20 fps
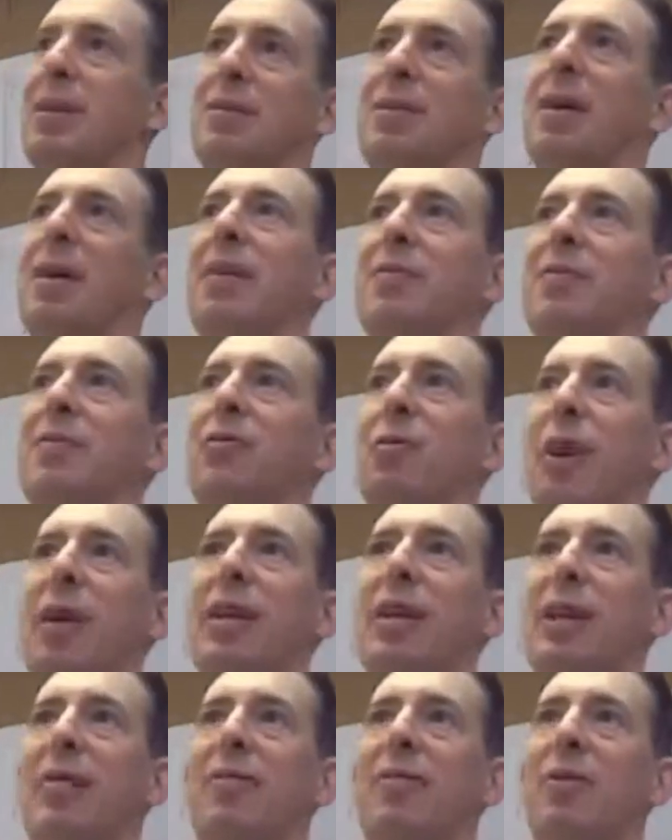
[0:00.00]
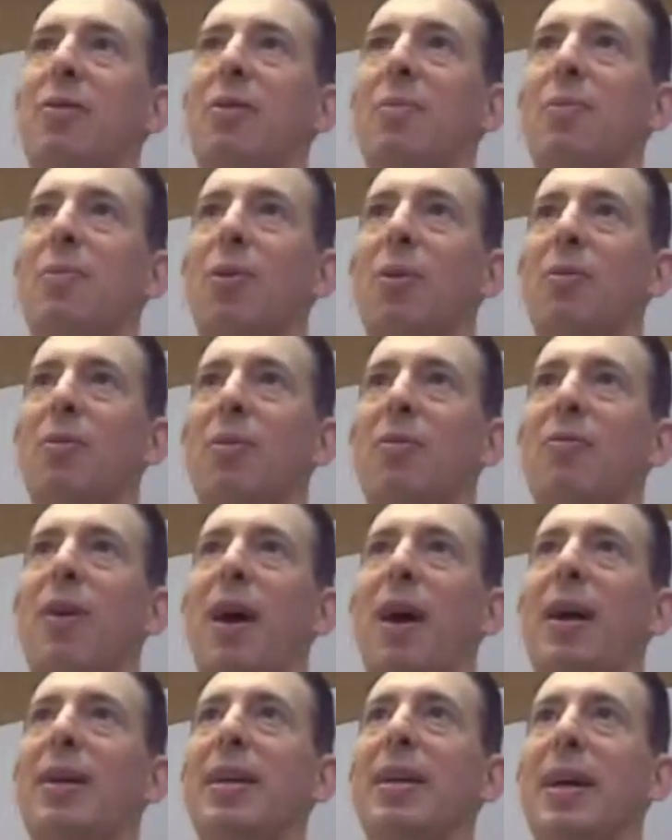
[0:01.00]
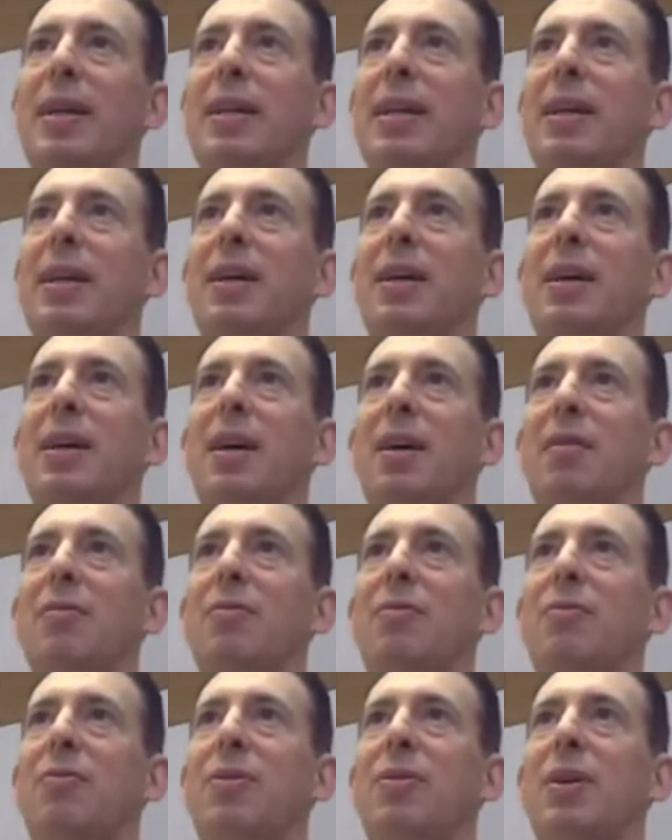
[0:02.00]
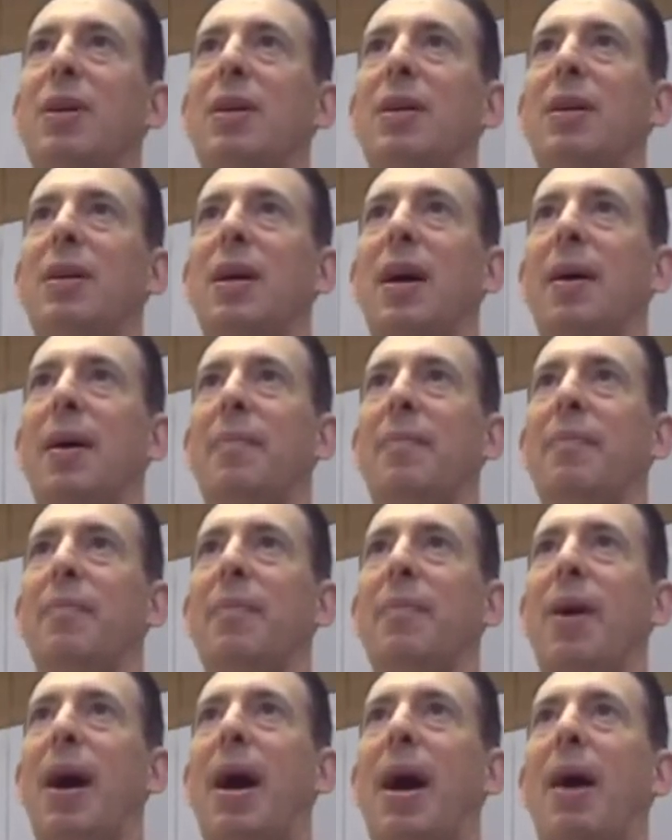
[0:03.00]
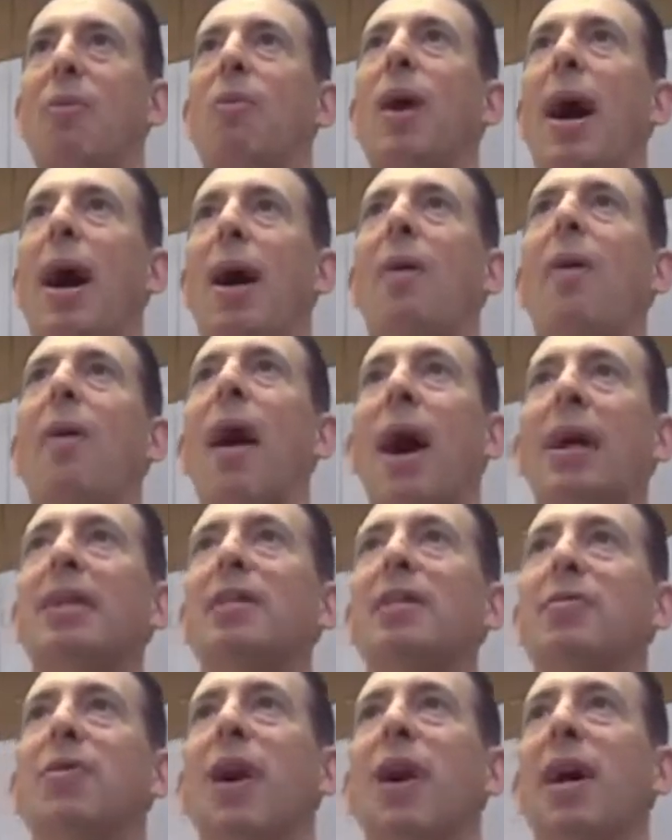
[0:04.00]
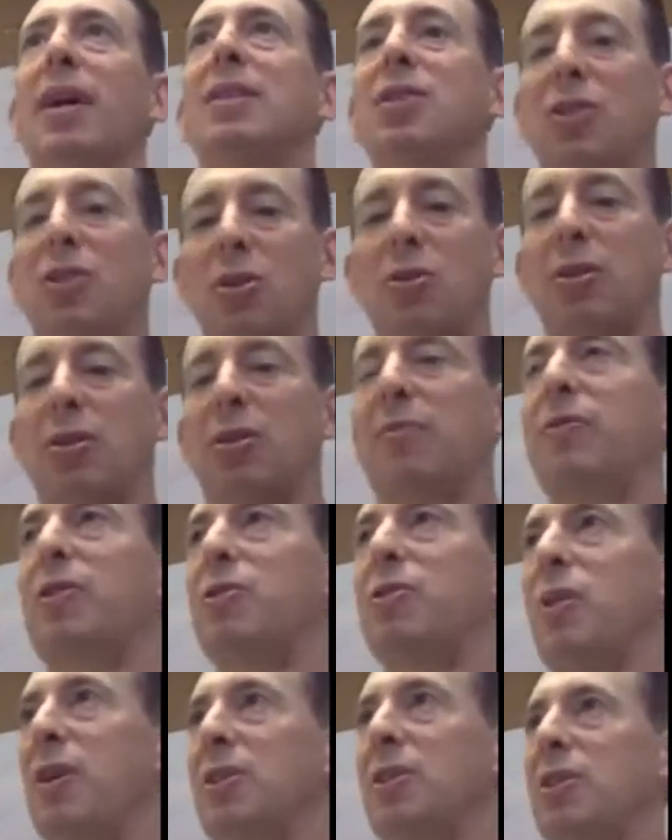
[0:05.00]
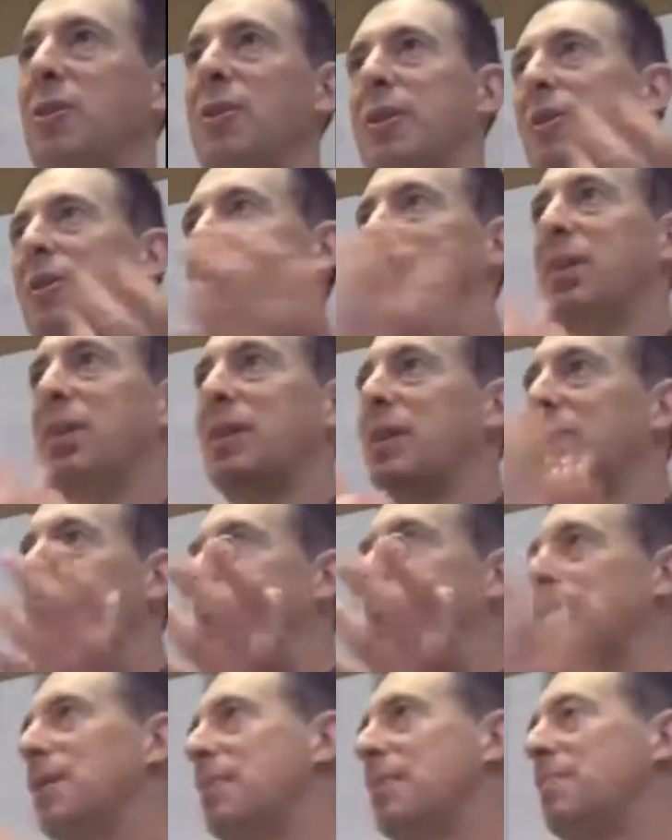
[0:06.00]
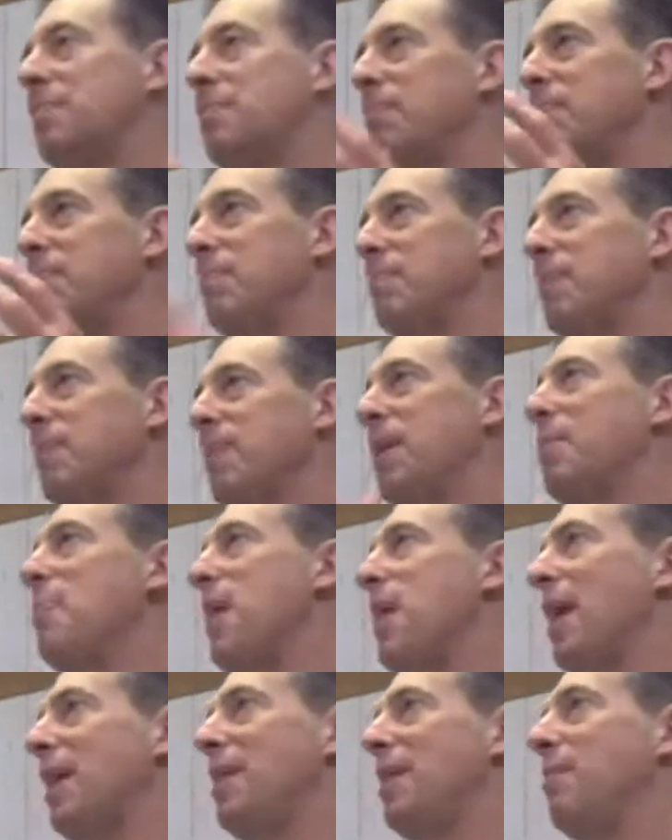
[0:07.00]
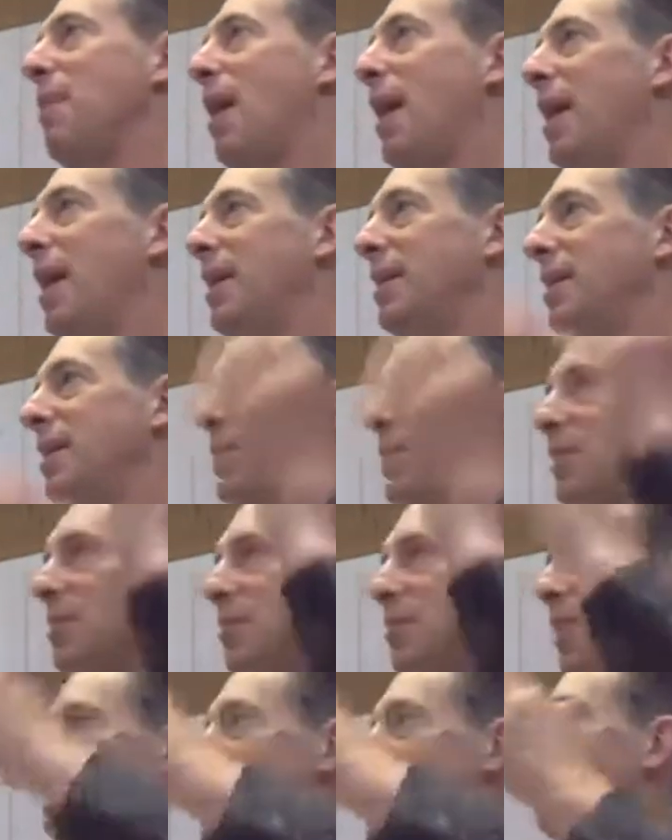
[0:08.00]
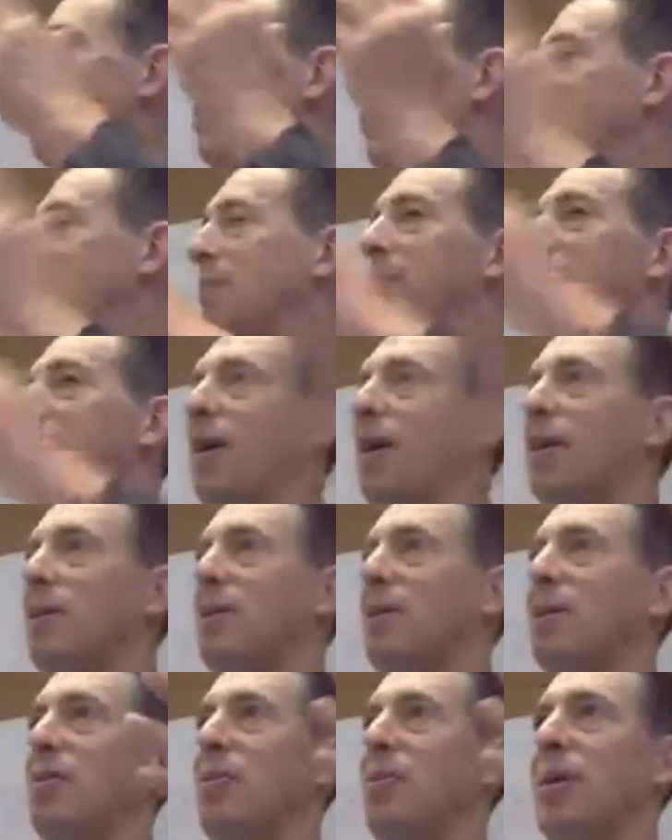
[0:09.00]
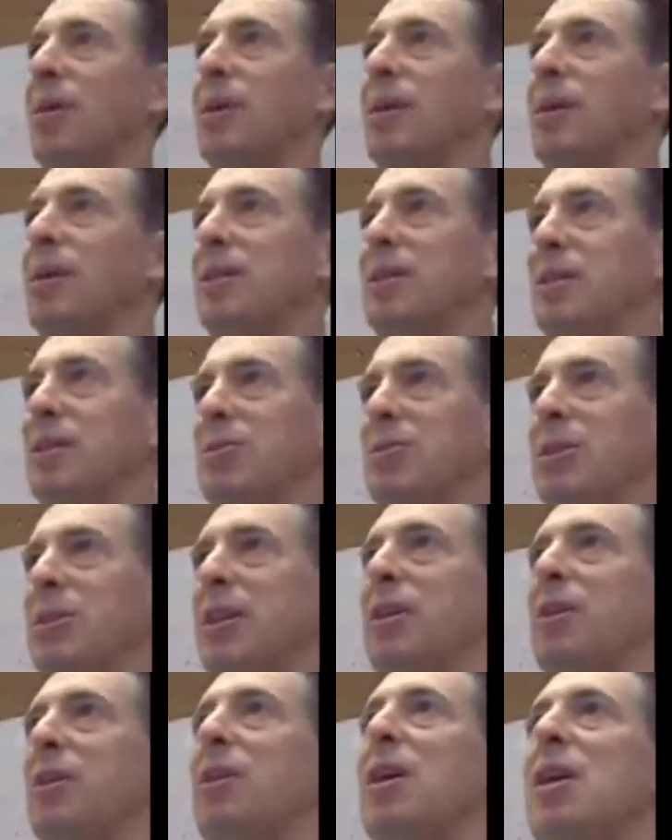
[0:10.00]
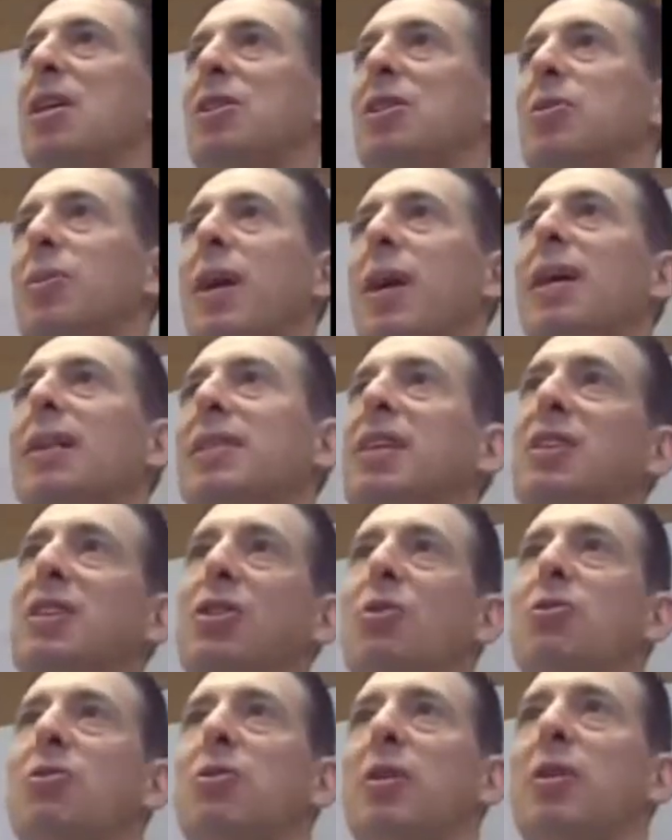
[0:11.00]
kind of try to give you a more refined idea of how I define social infrastructure, and you can keep that in mind as you kind of compare it to the way that it's used here. So when I say social